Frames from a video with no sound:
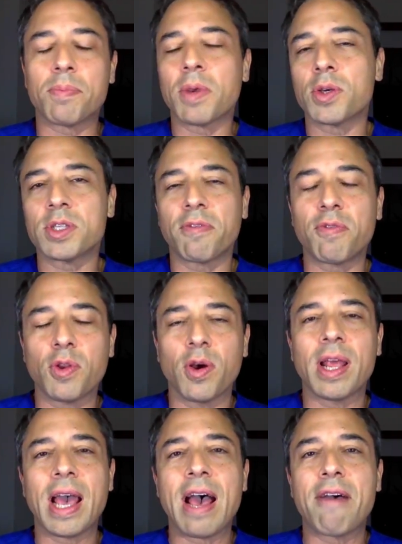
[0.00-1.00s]
Because if you
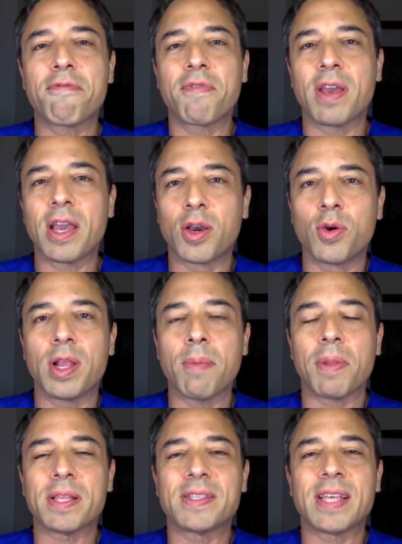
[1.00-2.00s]
don't have a good
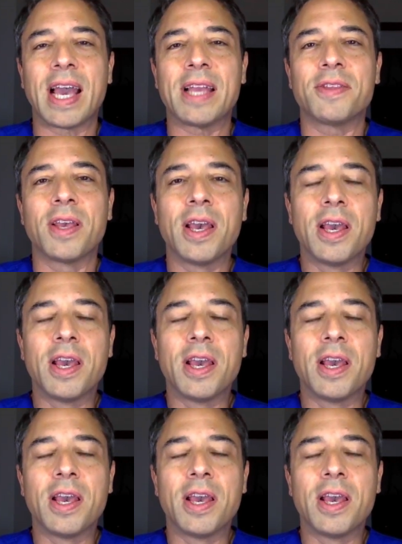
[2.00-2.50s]
implant site,